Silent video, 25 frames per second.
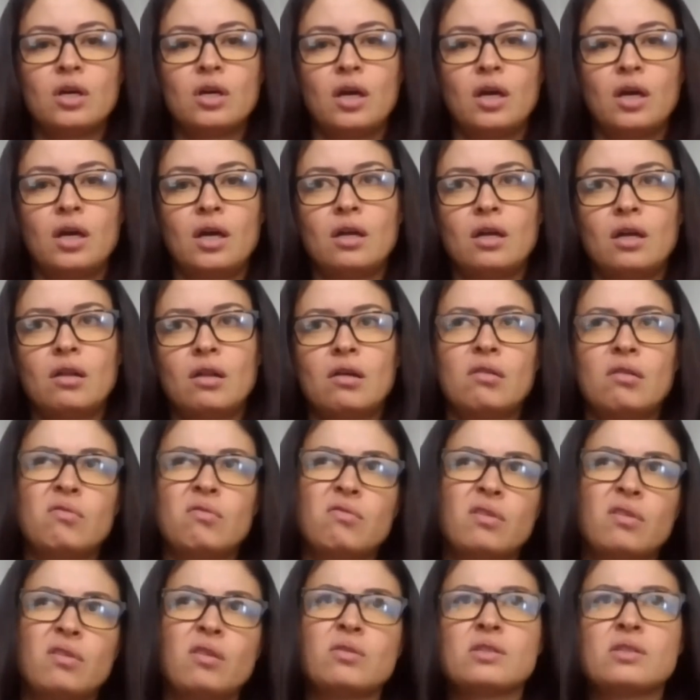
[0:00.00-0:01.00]
And
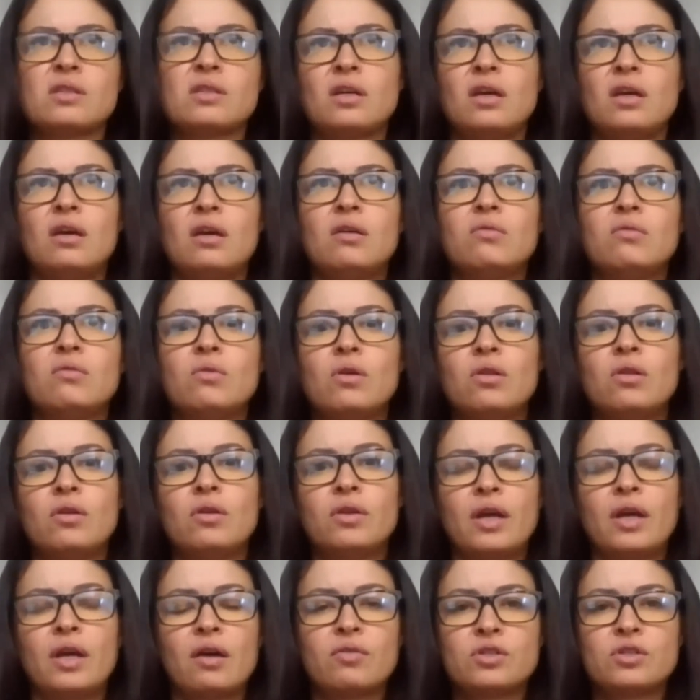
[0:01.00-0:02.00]
I was like, well,
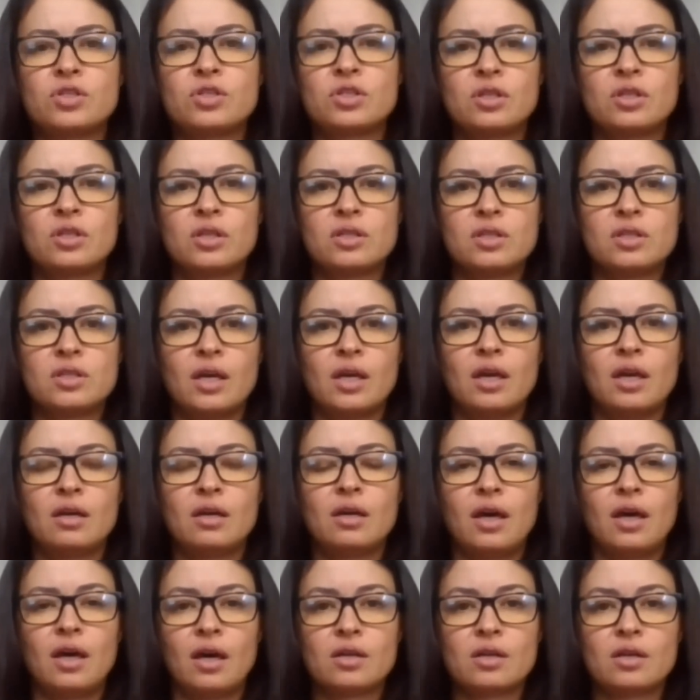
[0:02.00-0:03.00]
on average, it's going to
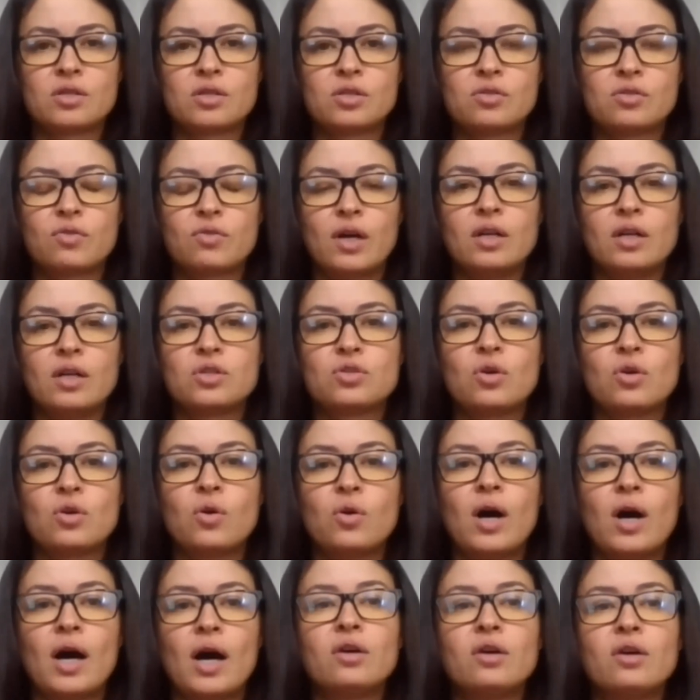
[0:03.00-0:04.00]
take X, right?
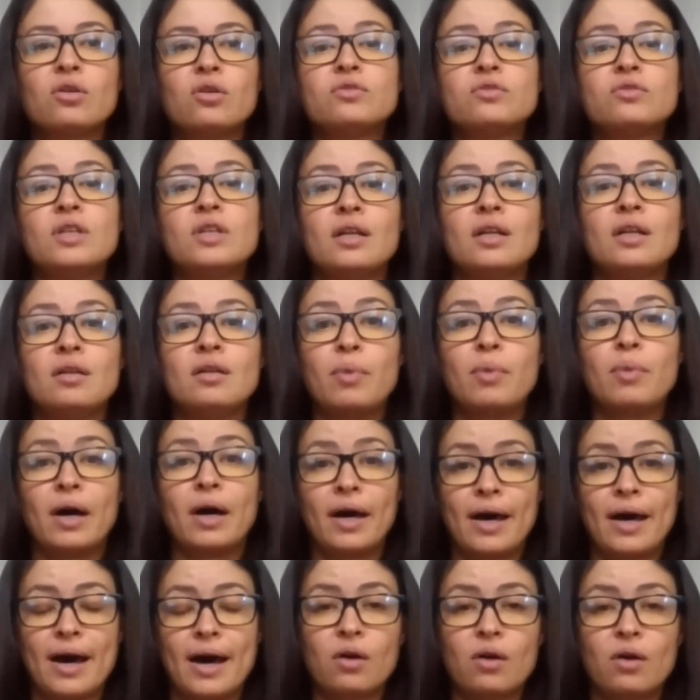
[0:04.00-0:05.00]
So I could have done it
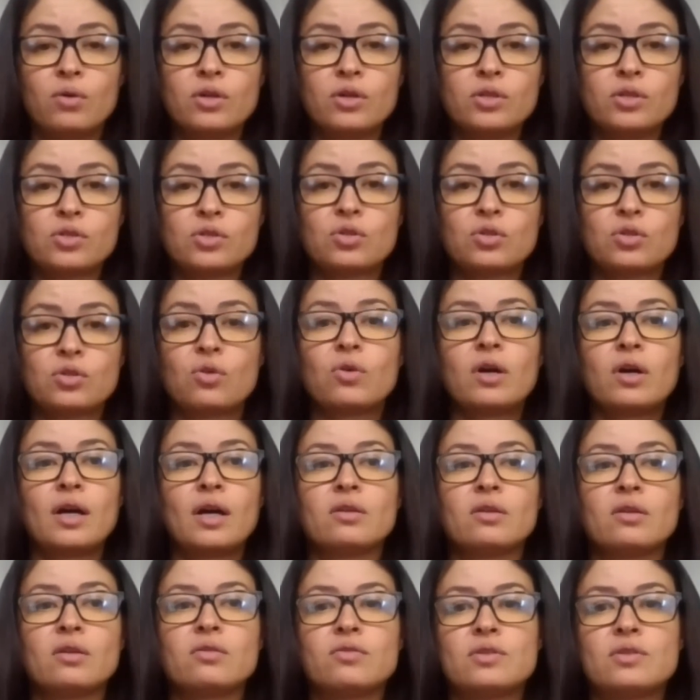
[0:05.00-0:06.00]
by hours, or I
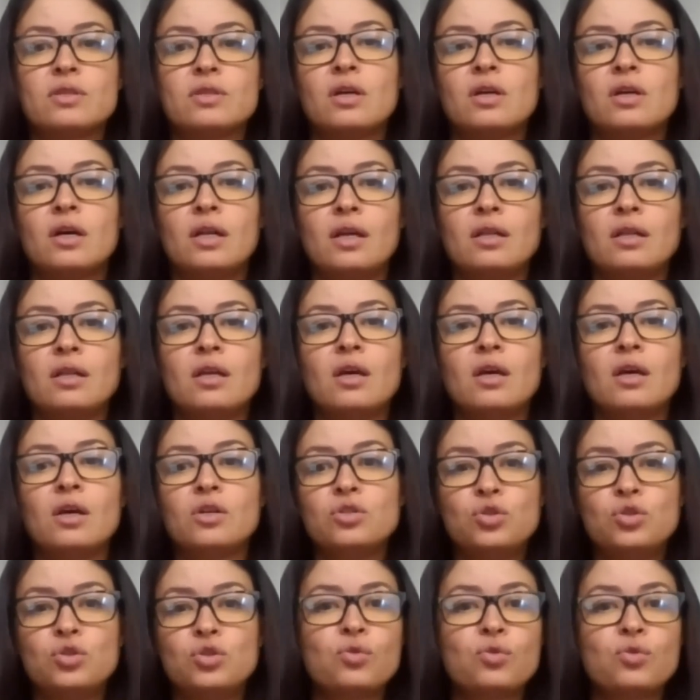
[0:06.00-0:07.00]
could have done it,
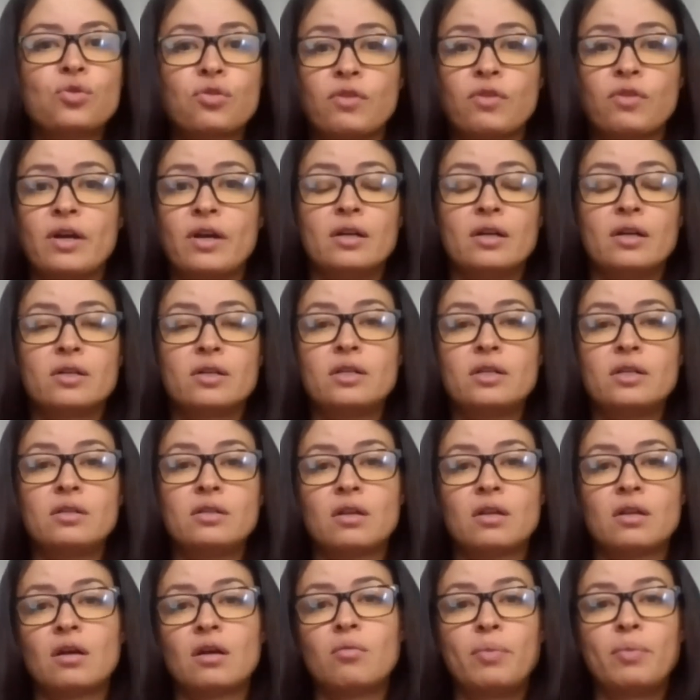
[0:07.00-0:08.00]
do 300
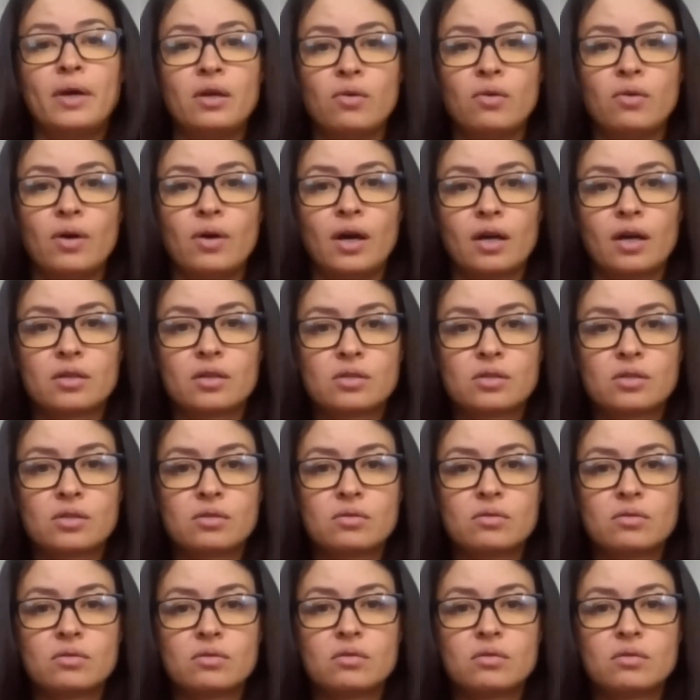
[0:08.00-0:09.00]
and I'll pay you X,
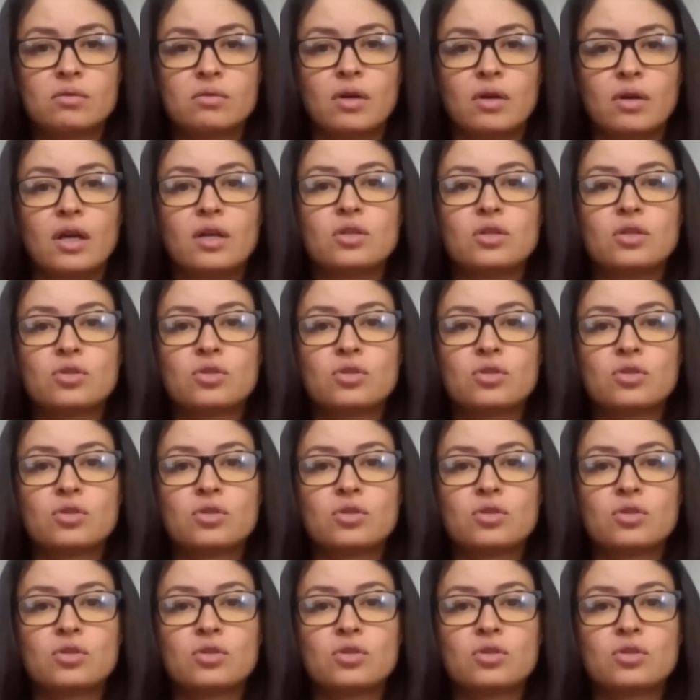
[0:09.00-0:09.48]
right?